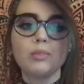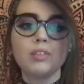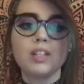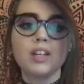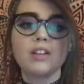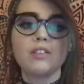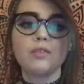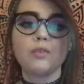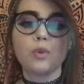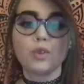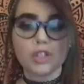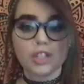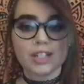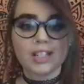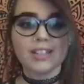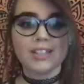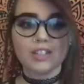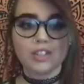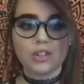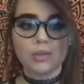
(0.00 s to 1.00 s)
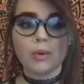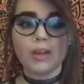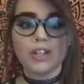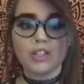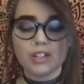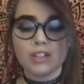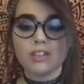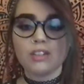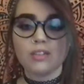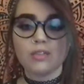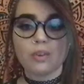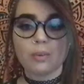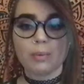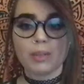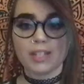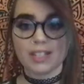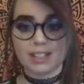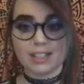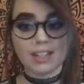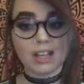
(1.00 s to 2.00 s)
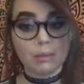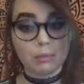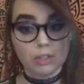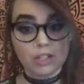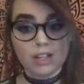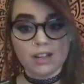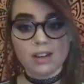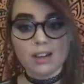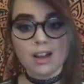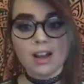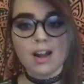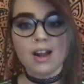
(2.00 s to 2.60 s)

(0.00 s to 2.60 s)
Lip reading: to unfortunate situations from its inception,